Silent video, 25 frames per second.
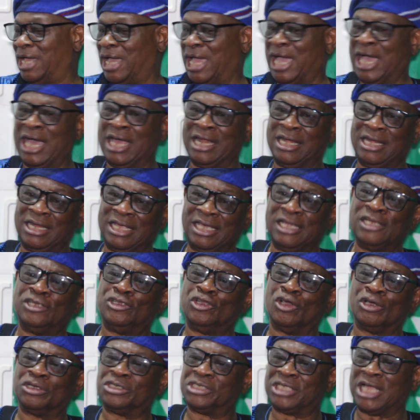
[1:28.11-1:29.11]
and it
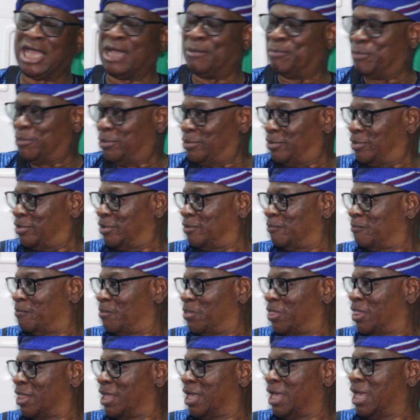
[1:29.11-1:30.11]
just happened.
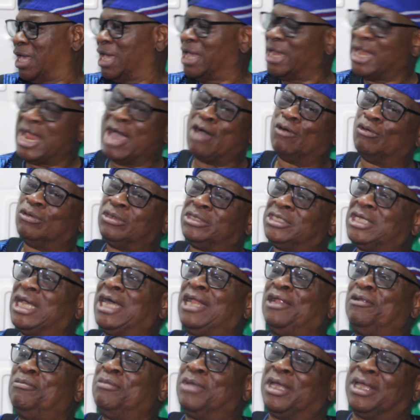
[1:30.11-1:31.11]
Now
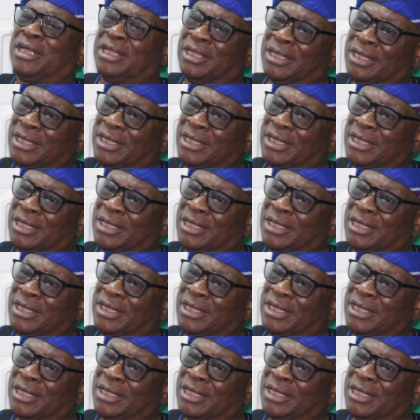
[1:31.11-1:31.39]
tell me,